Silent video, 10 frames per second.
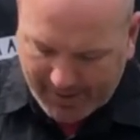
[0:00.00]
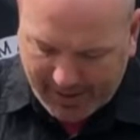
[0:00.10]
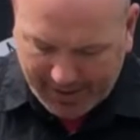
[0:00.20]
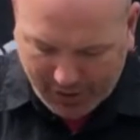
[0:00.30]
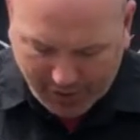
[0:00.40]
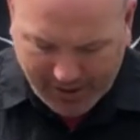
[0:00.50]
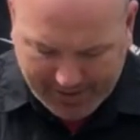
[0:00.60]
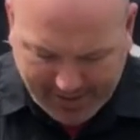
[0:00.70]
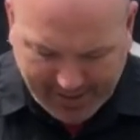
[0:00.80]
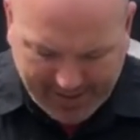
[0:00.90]
and then
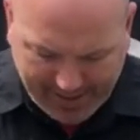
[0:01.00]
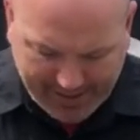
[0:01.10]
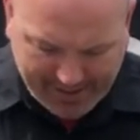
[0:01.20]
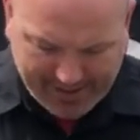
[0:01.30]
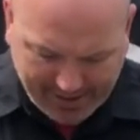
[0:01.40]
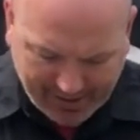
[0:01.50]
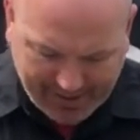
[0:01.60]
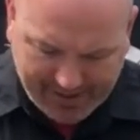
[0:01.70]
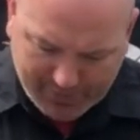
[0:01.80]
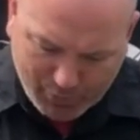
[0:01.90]
cross-cutting it until
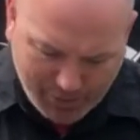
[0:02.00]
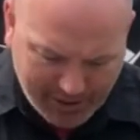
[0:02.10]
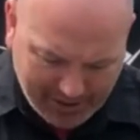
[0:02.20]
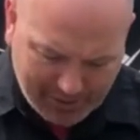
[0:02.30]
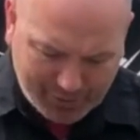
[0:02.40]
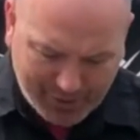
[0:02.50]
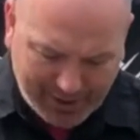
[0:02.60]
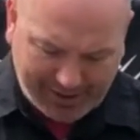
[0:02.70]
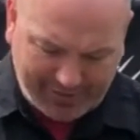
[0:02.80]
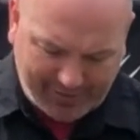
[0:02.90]
it's really,
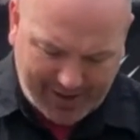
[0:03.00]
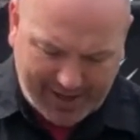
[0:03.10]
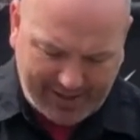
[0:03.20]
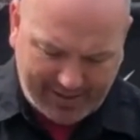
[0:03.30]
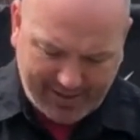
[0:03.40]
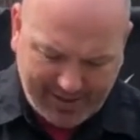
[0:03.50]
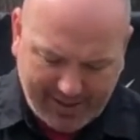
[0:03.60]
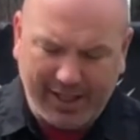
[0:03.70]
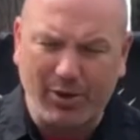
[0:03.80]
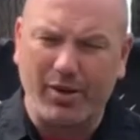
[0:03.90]
really fine.
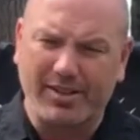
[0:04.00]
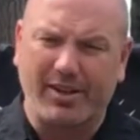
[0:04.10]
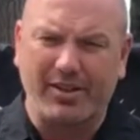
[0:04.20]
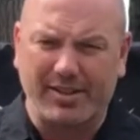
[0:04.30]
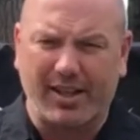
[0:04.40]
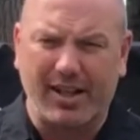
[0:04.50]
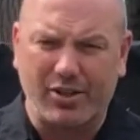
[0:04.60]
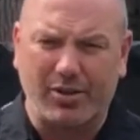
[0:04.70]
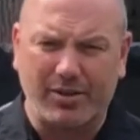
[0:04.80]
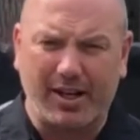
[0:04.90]
And then once all the
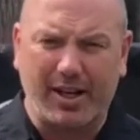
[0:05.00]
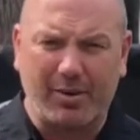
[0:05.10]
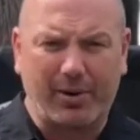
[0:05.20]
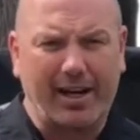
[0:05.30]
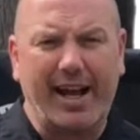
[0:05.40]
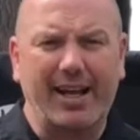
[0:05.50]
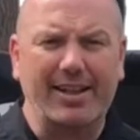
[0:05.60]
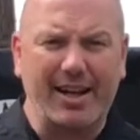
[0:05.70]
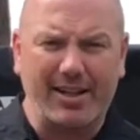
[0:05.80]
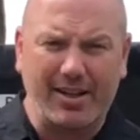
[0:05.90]
cilantro is cut up, we're going to add
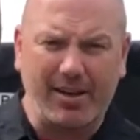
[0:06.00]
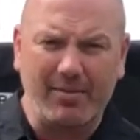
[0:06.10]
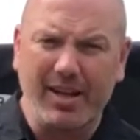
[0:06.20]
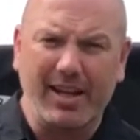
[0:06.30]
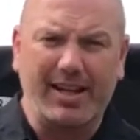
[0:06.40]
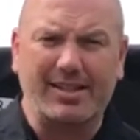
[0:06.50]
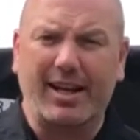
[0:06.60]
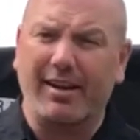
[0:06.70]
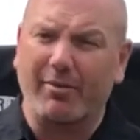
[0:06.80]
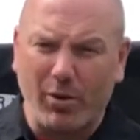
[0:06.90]
that in there. It's
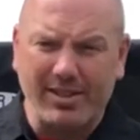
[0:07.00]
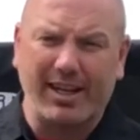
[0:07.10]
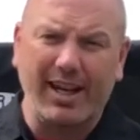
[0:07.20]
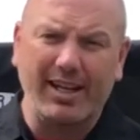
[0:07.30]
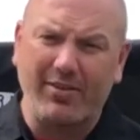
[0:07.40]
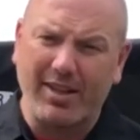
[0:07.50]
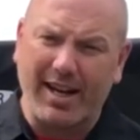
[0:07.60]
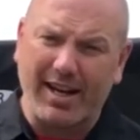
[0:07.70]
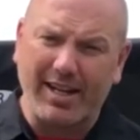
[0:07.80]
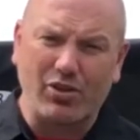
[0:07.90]
going to, once again, give you
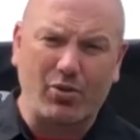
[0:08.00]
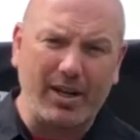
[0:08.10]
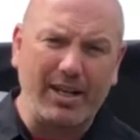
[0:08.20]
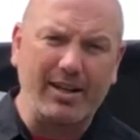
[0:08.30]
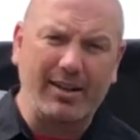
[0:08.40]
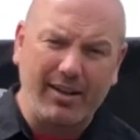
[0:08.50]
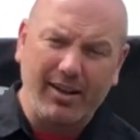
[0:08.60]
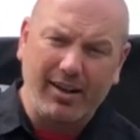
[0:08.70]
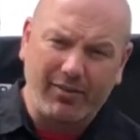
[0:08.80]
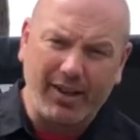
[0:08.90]
that nice green
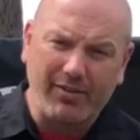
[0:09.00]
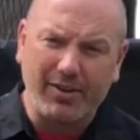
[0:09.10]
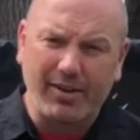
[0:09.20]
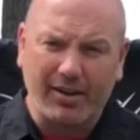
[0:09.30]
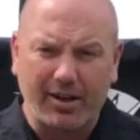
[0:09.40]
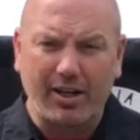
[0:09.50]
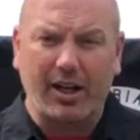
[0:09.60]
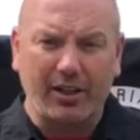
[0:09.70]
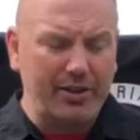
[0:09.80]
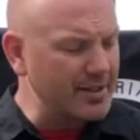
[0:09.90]
flavor or
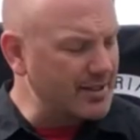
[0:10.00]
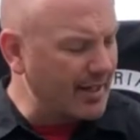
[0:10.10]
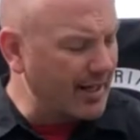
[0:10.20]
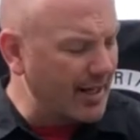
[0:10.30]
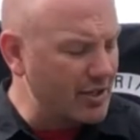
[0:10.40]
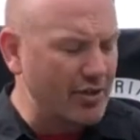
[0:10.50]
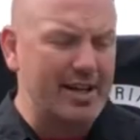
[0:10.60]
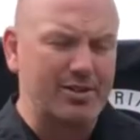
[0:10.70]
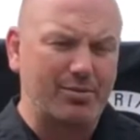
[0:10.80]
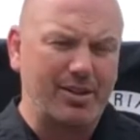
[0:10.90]
color that's going to
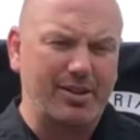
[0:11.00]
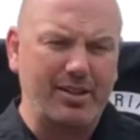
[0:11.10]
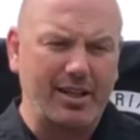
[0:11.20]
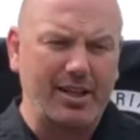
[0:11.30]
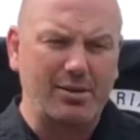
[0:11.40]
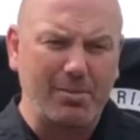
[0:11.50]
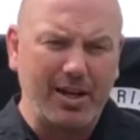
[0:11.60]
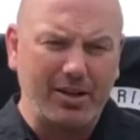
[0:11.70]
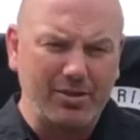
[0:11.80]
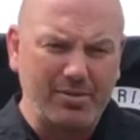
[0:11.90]
contrast with the
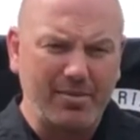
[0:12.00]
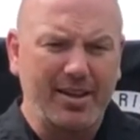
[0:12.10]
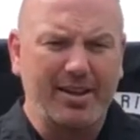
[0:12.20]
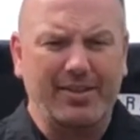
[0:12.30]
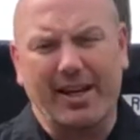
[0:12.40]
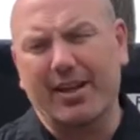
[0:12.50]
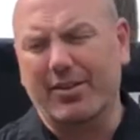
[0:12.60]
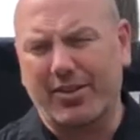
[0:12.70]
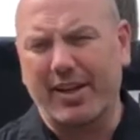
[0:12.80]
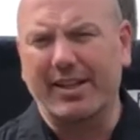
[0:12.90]
tomatoes. The other
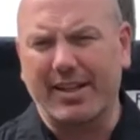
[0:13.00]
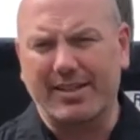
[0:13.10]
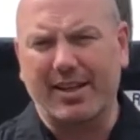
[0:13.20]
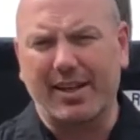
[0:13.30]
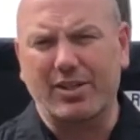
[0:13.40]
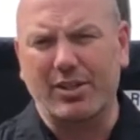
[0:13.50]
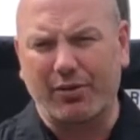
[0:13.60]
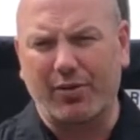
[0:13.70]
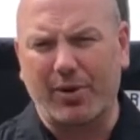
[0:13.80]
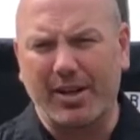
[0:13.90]
thing that it's going to do
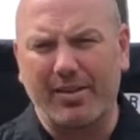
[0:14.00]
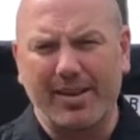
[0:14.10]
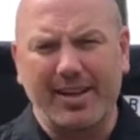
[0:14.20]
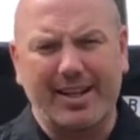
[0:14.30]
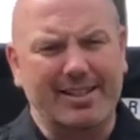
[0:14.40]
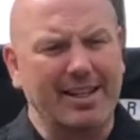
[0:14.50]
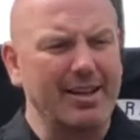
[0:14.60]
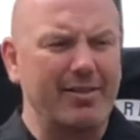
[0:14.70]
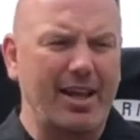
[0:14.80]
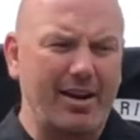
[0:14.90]
for you, it's going to
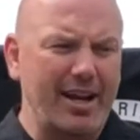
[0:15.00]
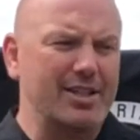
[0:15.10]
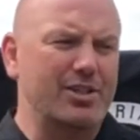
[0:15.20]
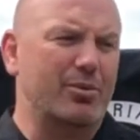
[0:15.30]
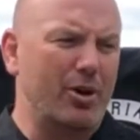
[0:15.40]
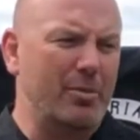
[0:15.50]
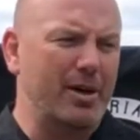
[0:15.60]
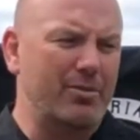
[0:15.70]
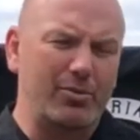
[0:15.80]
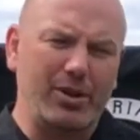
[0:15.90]
give you that nice aroma
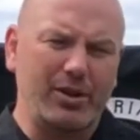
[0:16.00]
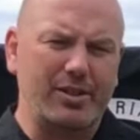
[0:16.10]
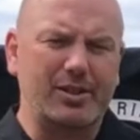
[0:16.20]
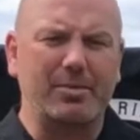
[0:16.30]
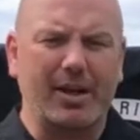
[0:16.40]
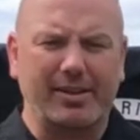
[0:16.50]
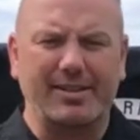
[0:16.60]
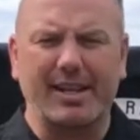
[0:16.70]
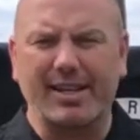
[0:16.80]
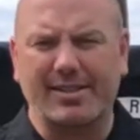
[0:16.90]
and real good smell and
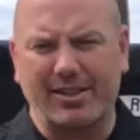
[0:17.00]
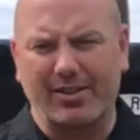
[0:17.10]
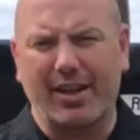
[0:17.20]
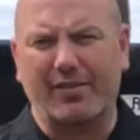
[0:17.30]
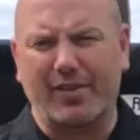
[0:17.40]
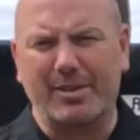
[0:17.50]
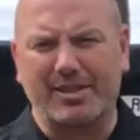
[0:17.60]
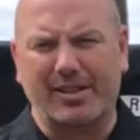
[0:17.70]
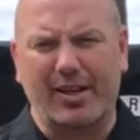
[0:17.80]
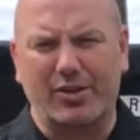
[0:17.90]
taste that you get from the
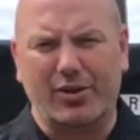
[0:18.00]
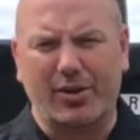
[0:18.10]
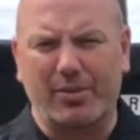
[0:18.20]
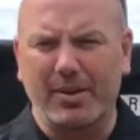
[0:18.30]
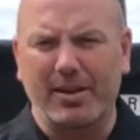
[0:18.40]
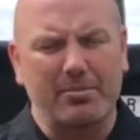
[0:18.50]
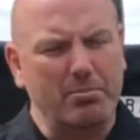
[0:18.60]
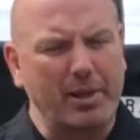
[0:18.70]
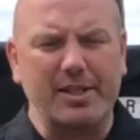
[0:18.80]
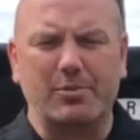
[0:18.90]
cilantro.
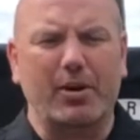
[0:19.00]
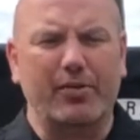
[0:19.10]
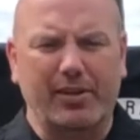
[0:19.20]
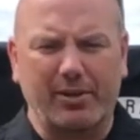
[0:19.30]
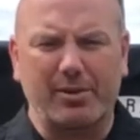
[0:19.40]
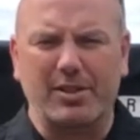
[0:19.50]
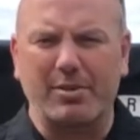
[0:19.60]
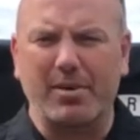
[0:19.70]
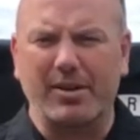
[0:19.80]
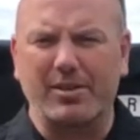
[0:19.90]
Blends perfectly with the
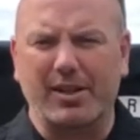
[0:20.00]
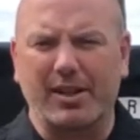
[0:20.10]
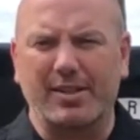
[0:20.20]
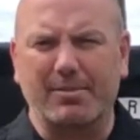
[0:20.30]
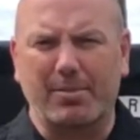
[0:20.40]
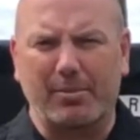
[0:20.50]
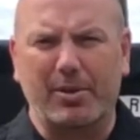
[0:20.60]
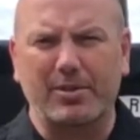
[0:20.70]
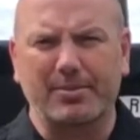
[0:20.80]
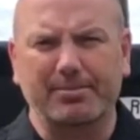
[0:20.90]
tomatoes, onions, and
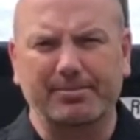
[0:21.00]
peppers.